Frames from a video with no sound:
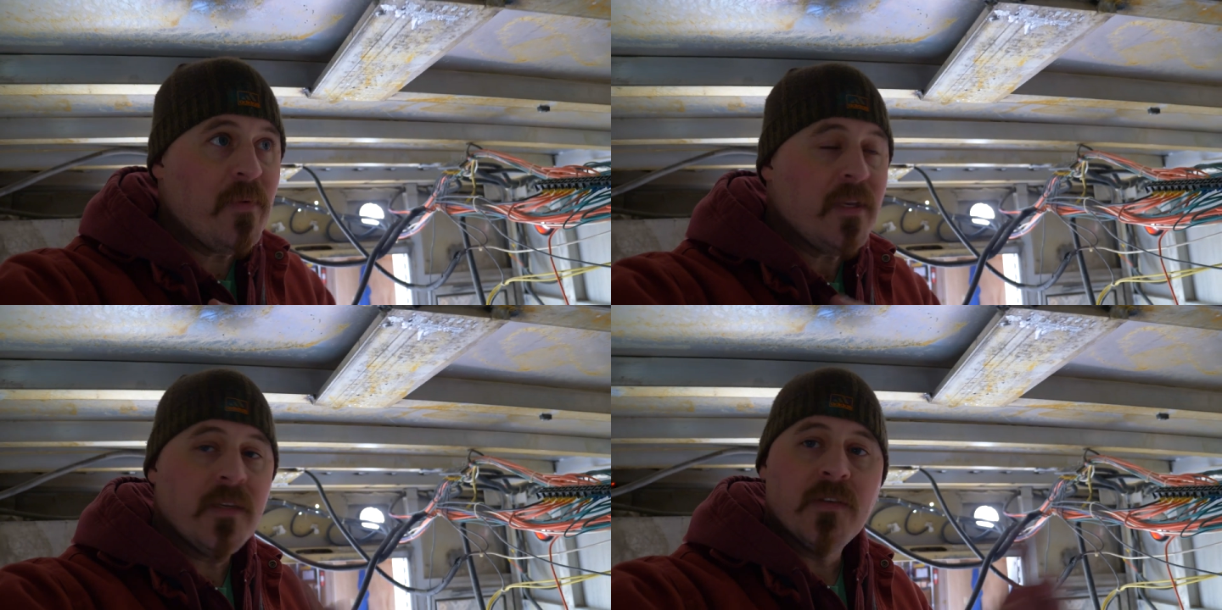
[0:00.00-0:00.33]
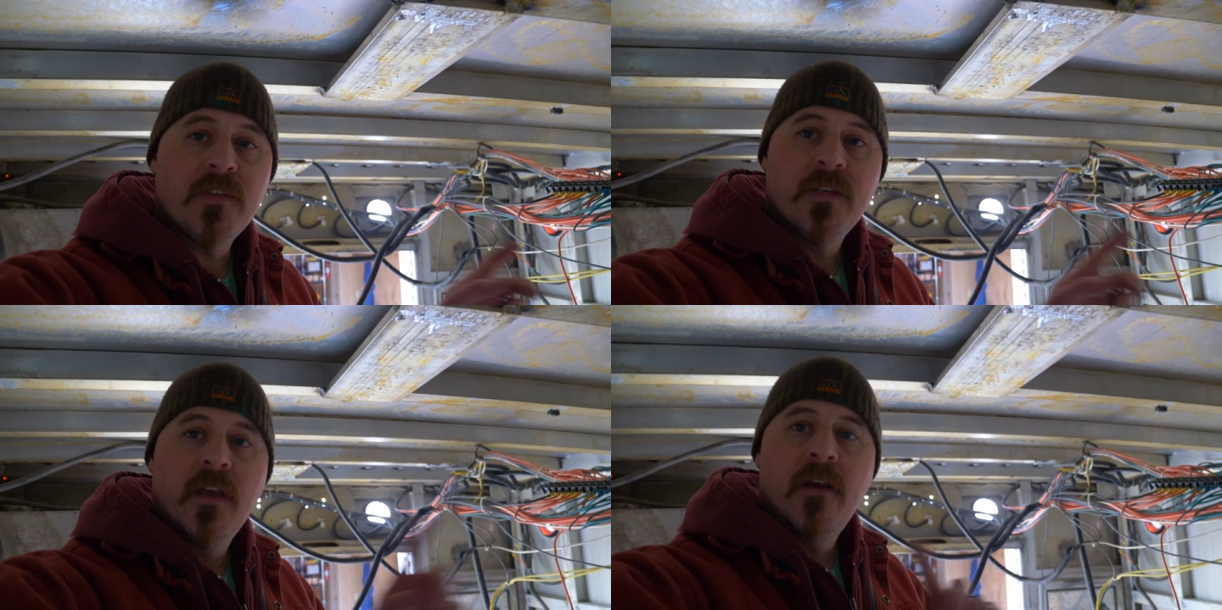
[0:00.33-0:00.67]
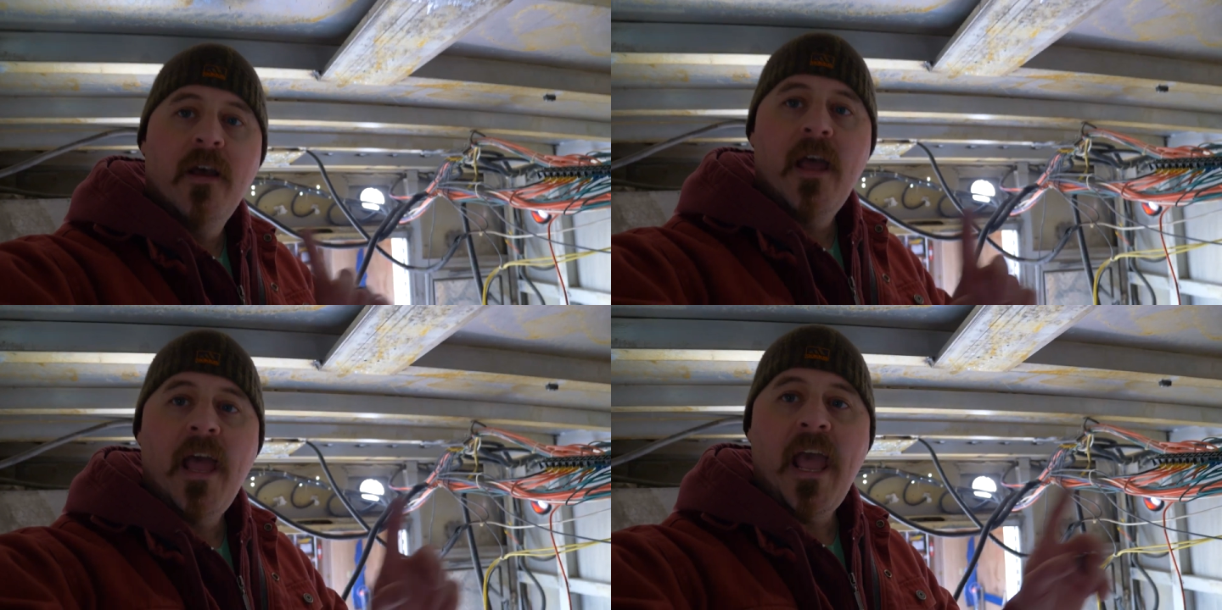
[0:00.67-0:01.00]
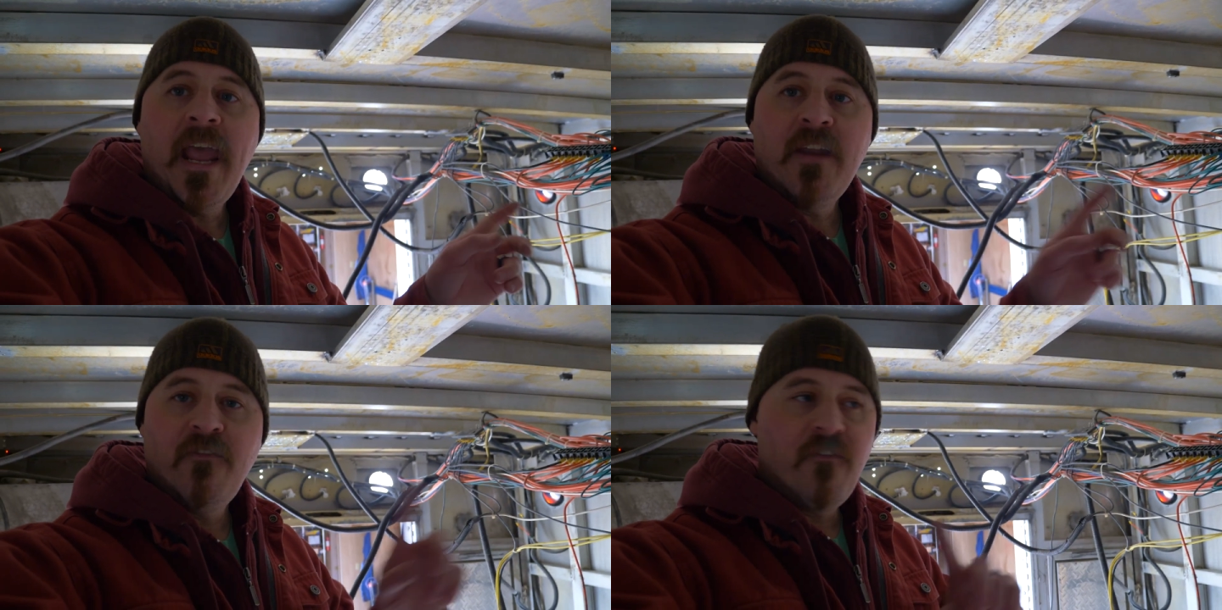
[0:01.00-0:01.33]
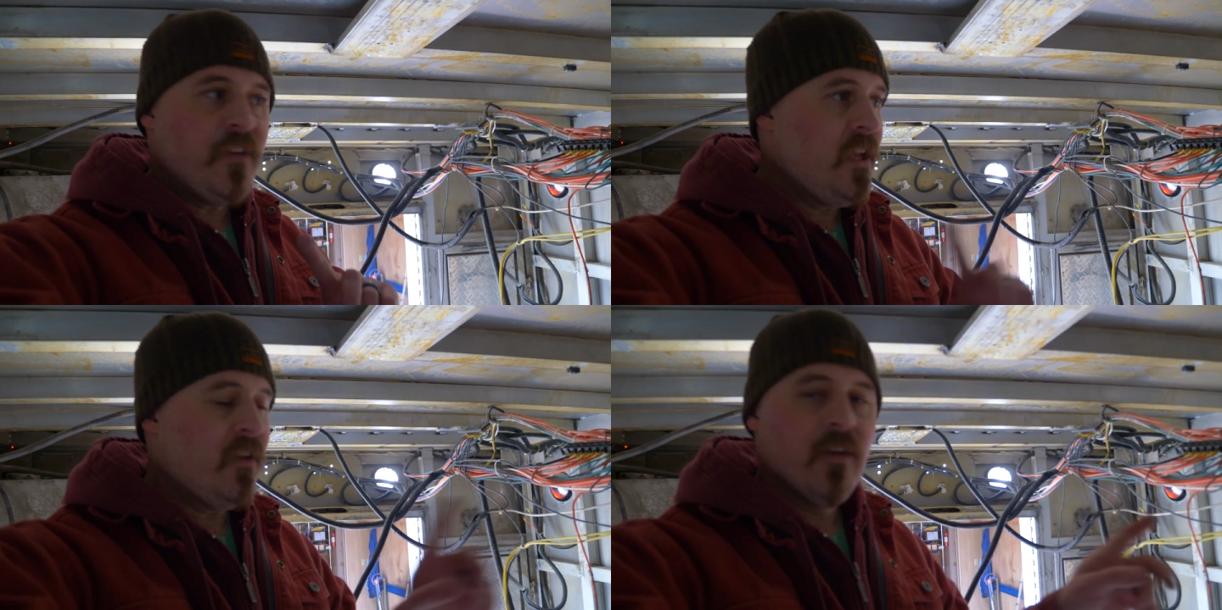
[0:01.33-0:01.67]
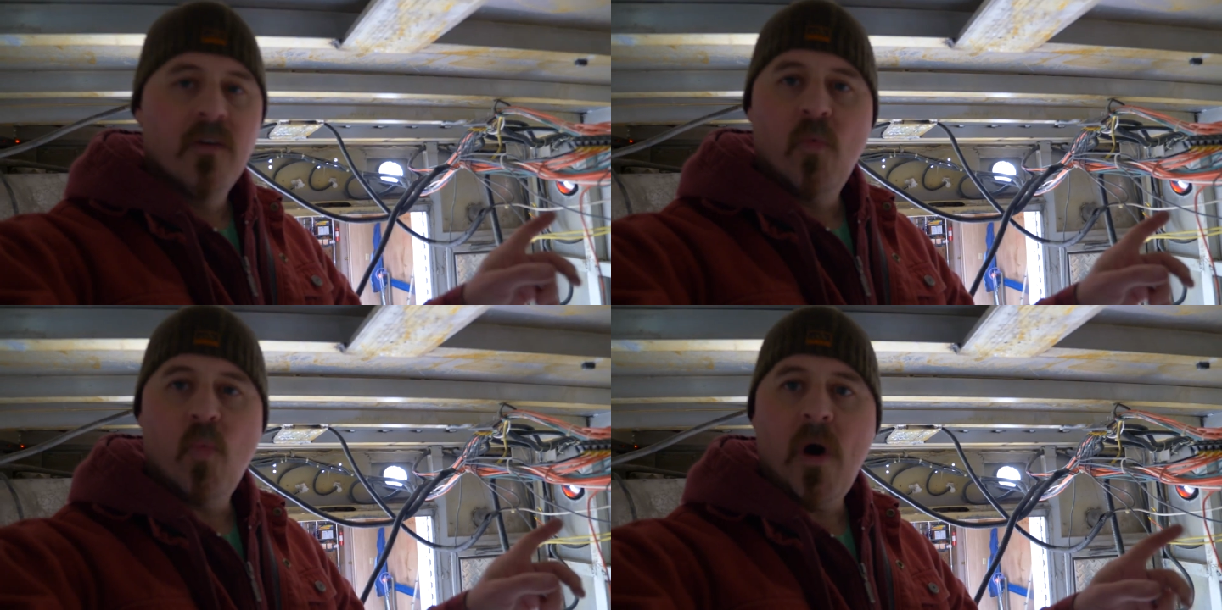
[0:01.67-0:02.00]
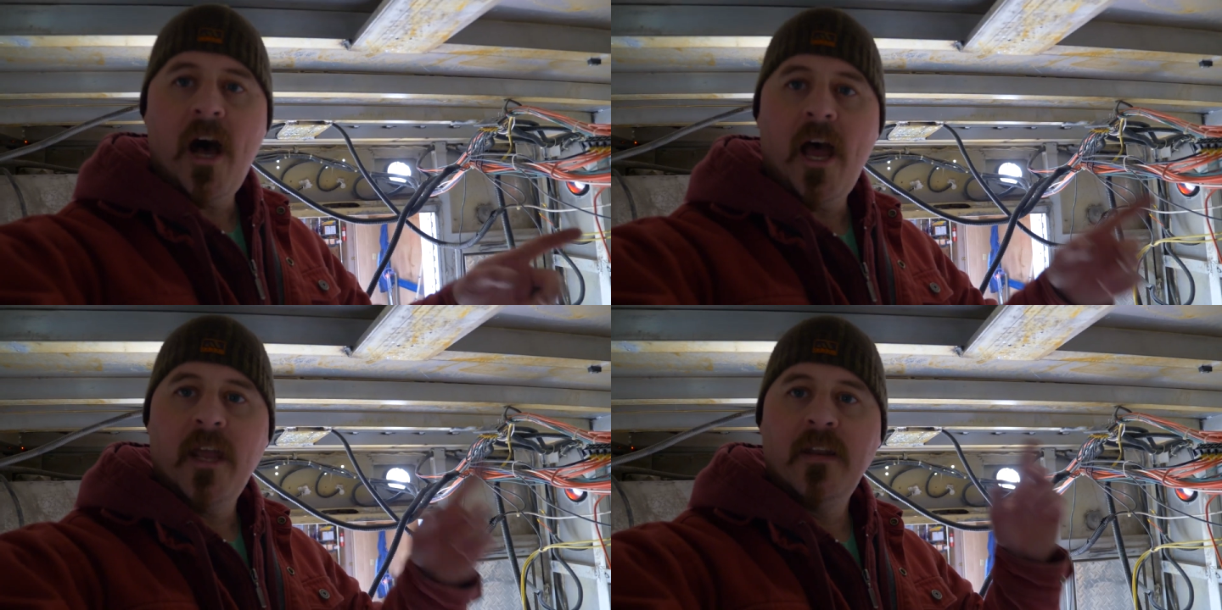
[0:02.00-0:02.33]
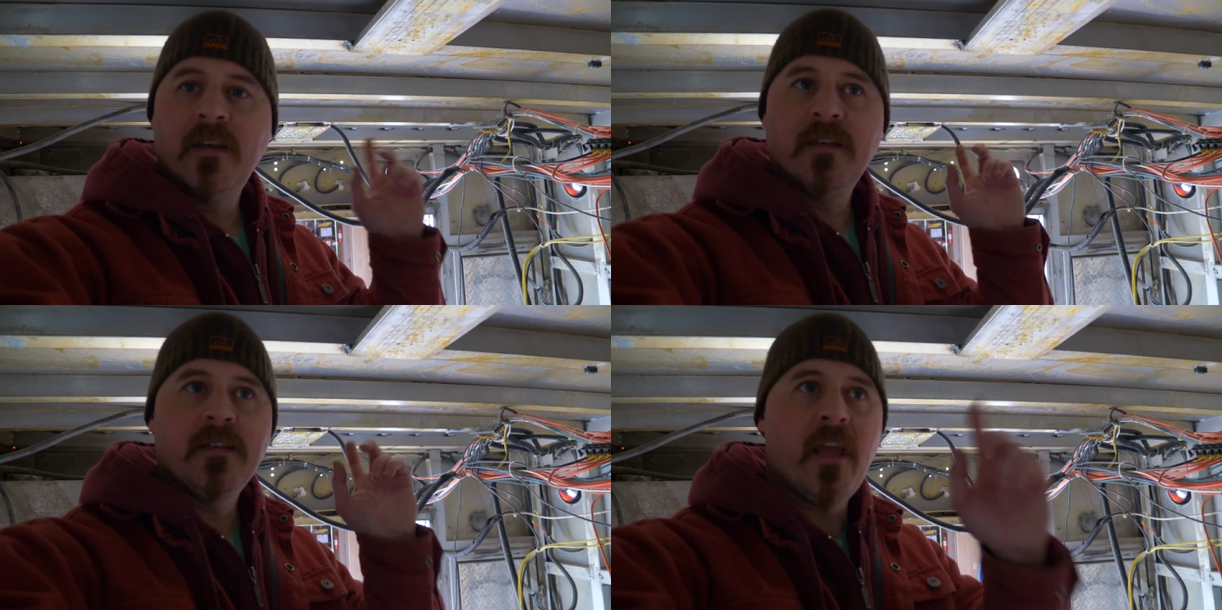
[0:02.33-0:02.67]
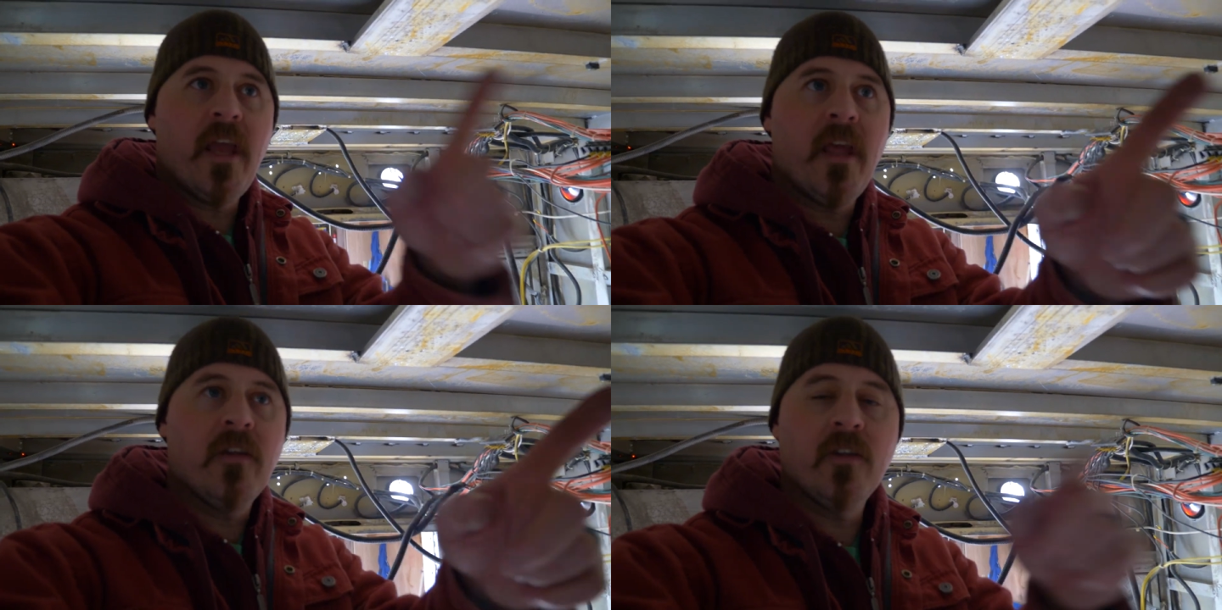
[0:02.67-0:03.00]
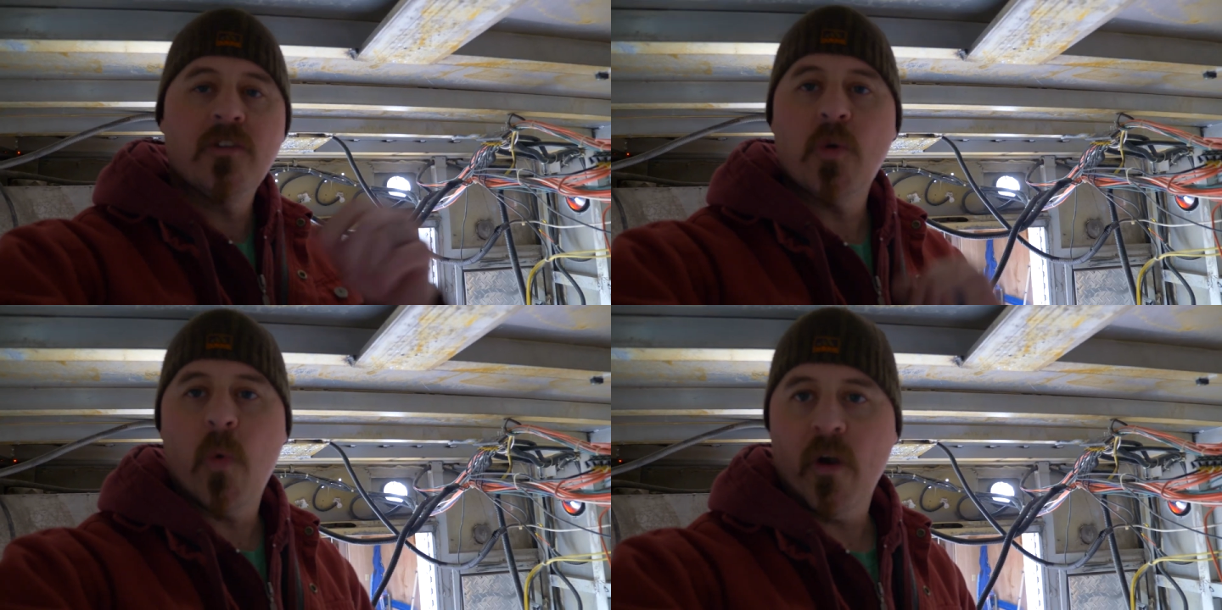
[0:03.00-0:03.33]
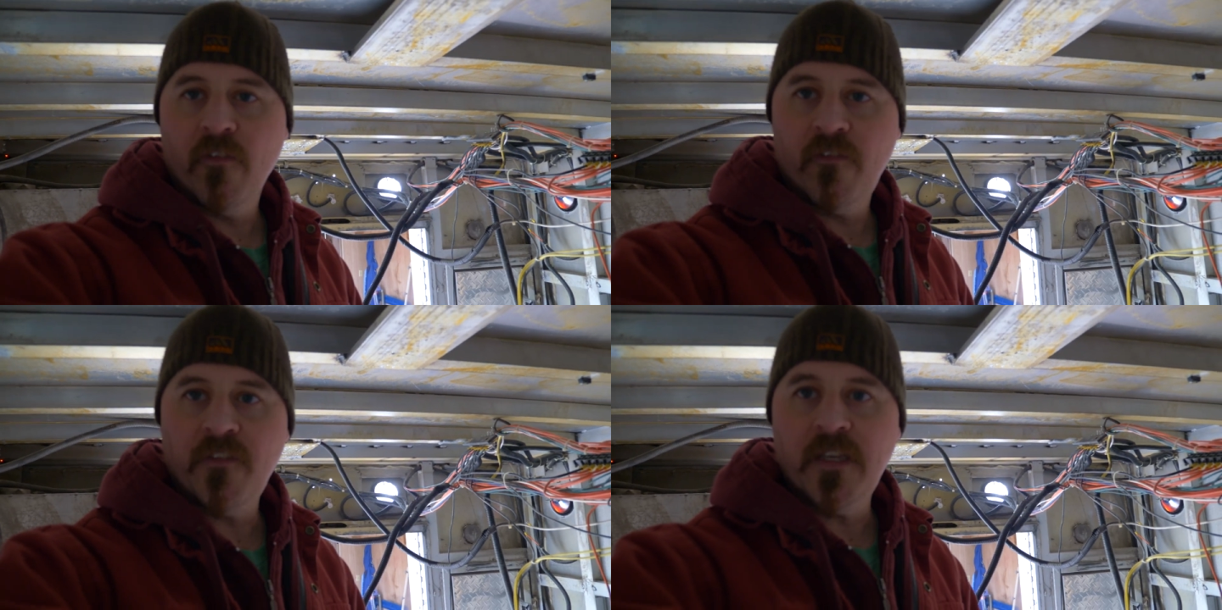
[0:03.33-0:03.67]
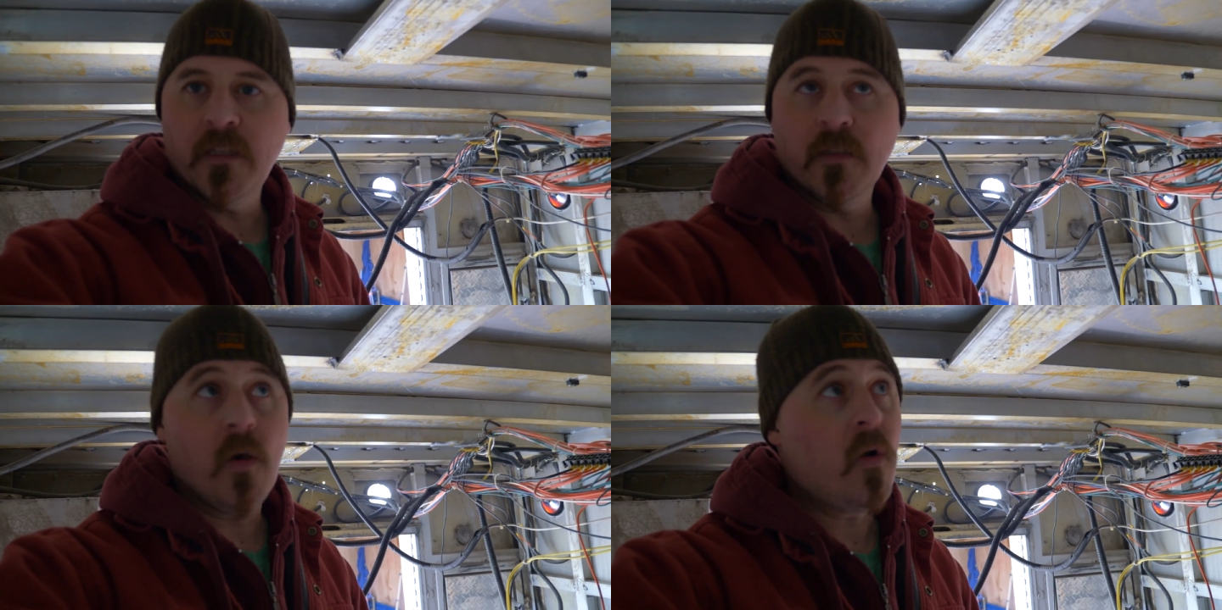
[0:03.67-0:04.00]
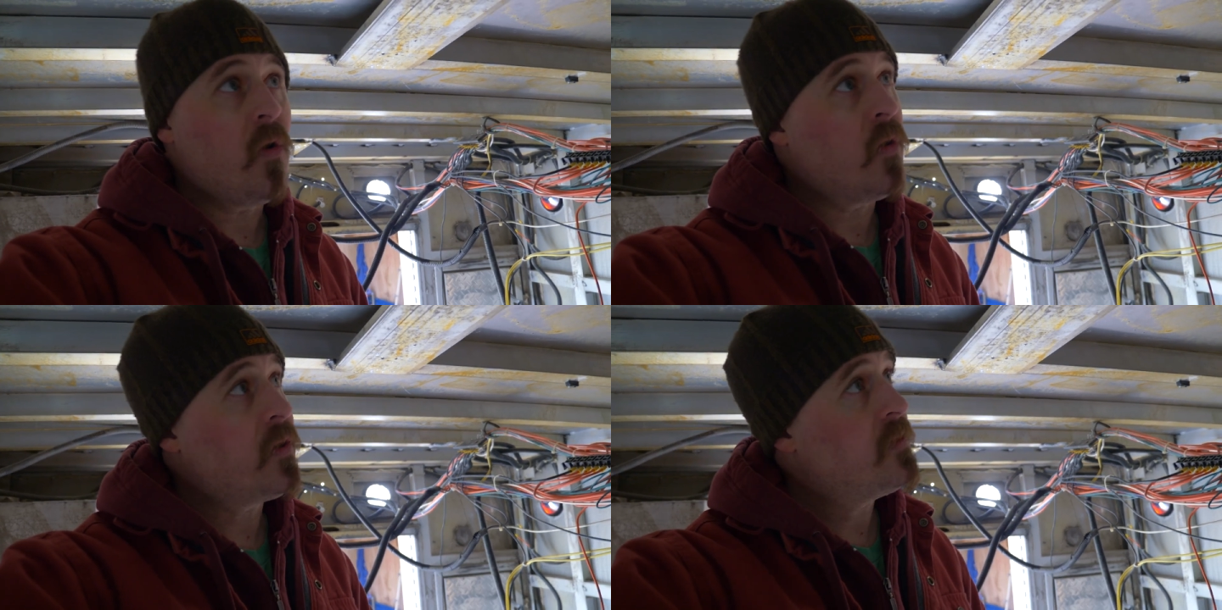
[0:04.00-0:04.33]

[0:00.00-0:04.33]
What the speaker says: is 8 feet wide and 12 feet long,